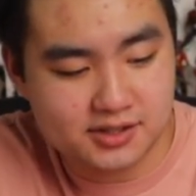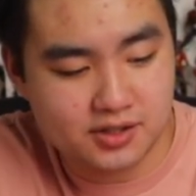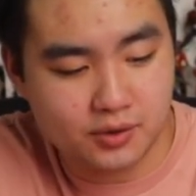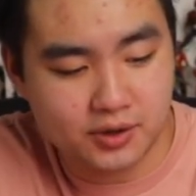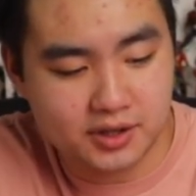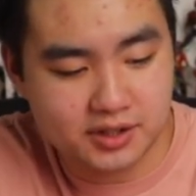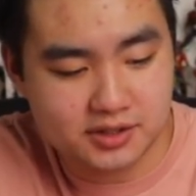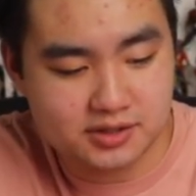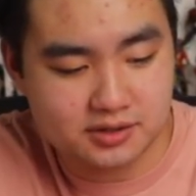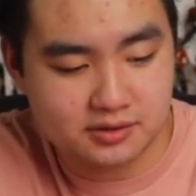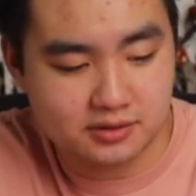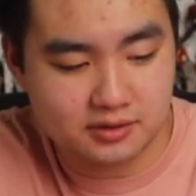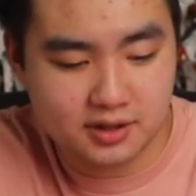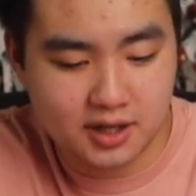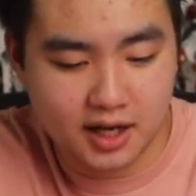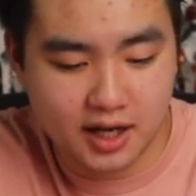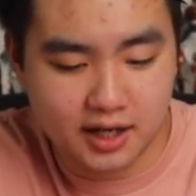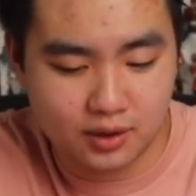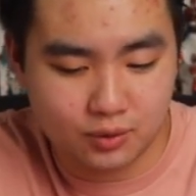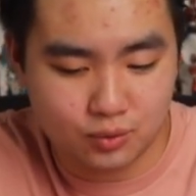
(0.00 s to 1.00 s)
going to
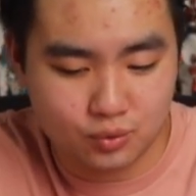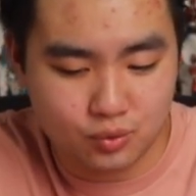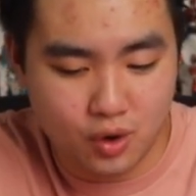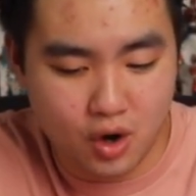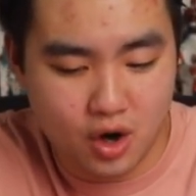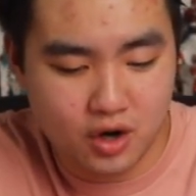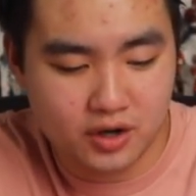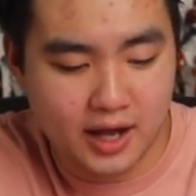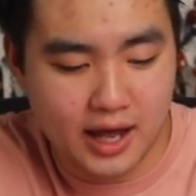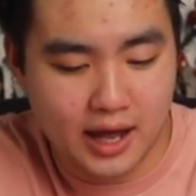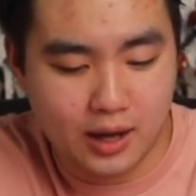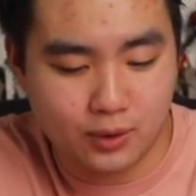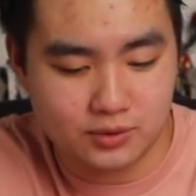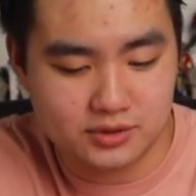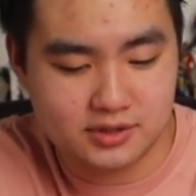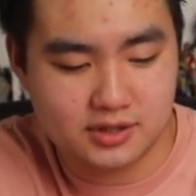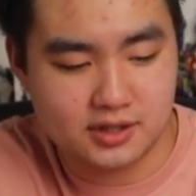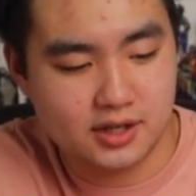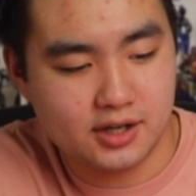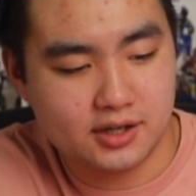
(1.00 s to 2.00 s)
kind of rock
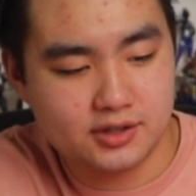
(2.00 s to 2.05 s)
out